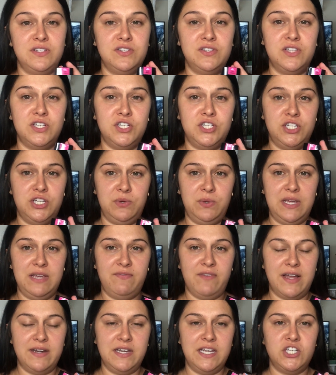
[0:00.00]
is the dewy
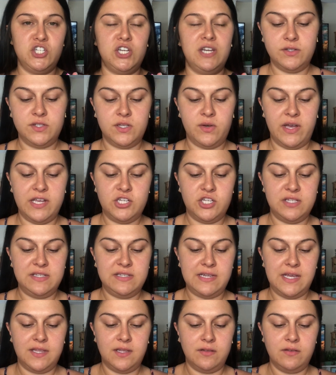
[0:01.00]
foundation. So I just
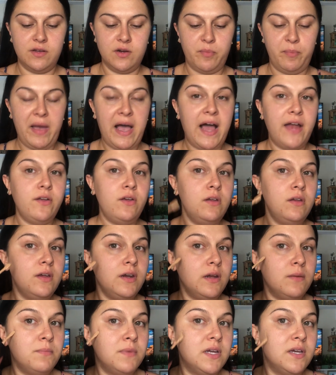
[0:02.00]
take the little paddle and
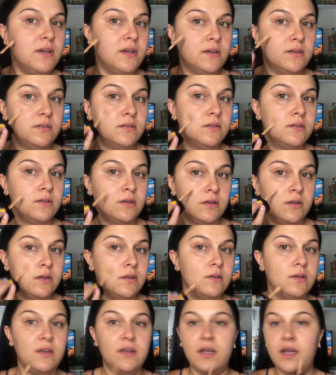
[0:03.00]
I'm gonna
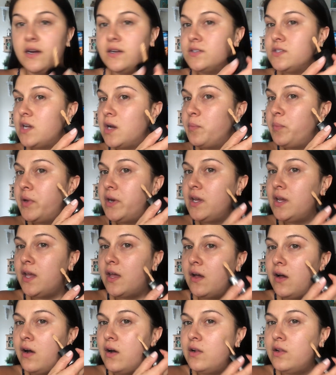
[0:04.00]
start putting it
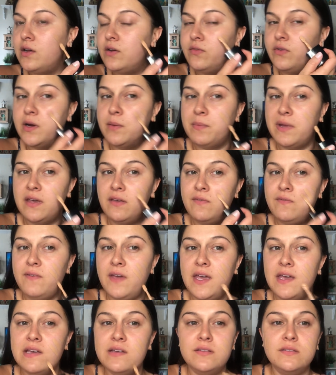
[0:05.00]
all over my
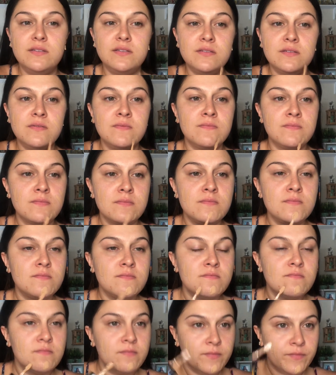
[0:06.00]
face,
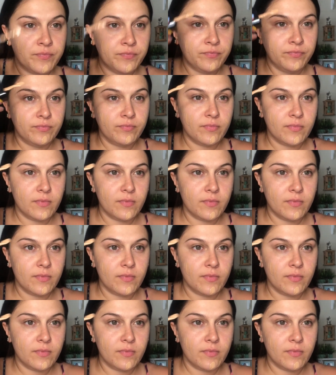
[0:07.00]
my